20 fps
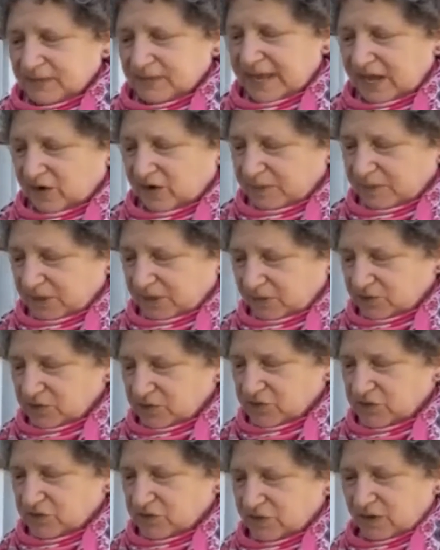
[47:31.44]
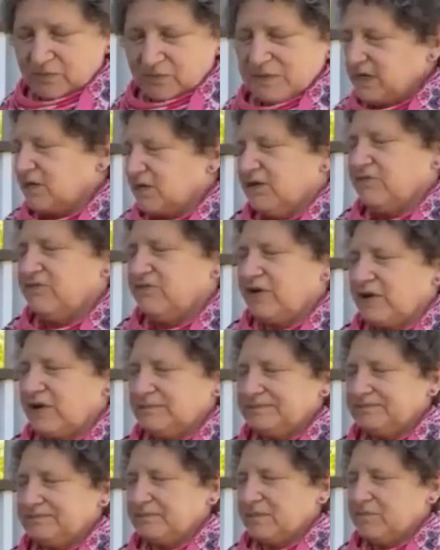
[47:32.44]
caterpillars. So, I mean, of
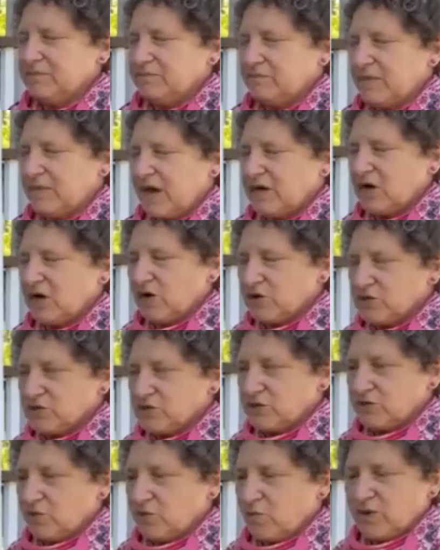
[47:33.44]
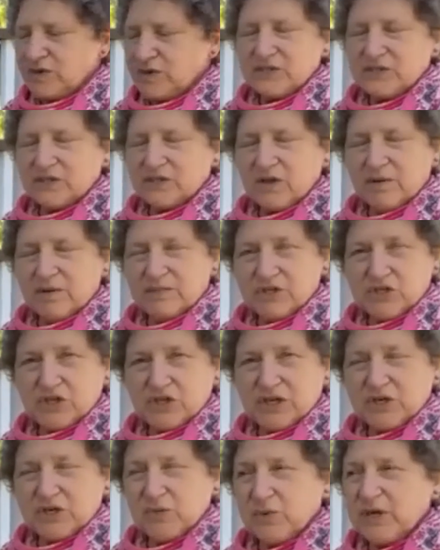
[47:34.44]
um, monarchs. So the ones that come in
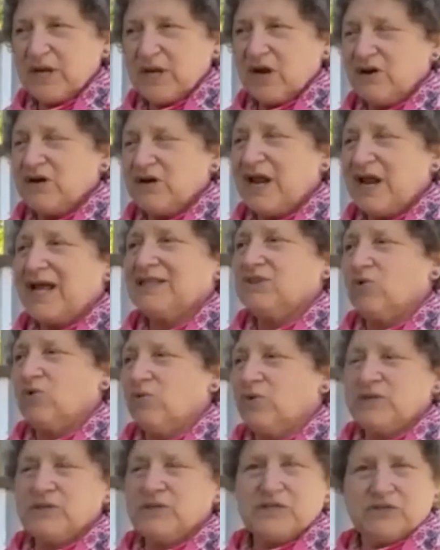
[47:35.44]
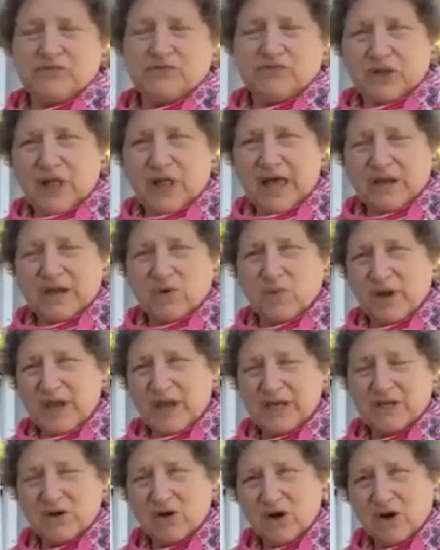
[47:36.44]
January are not the ones that fly
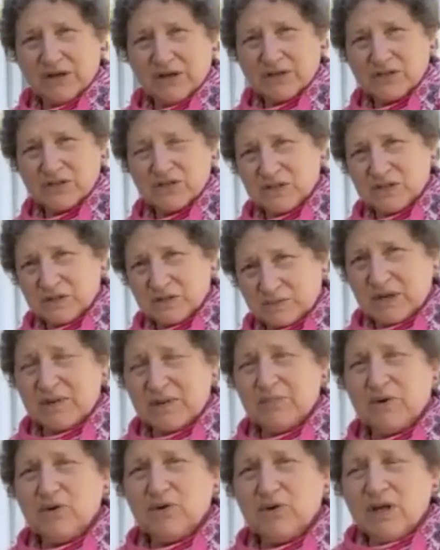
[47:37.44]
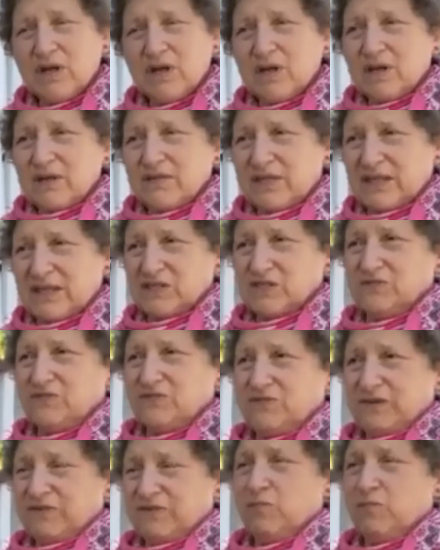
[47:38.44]
away in August and September. That's the
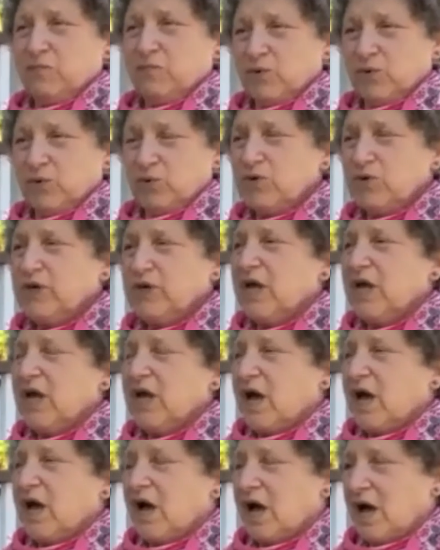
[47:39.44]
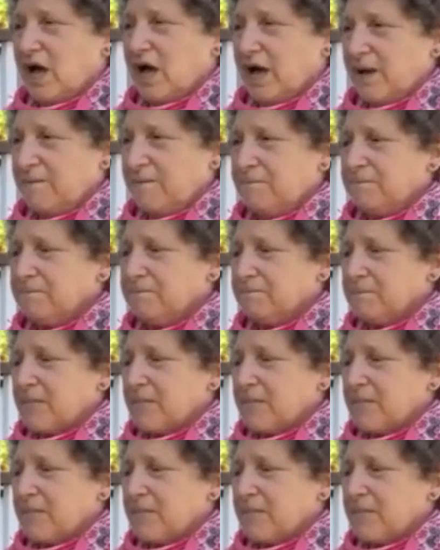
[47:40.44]
fifth brood um,